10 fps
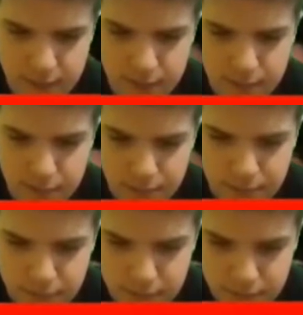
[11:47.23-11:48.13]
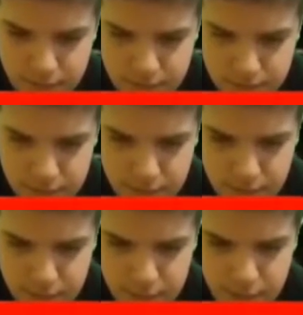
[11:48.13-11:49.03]

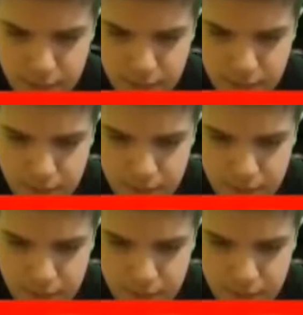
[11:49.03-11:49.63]
Nobody speaks.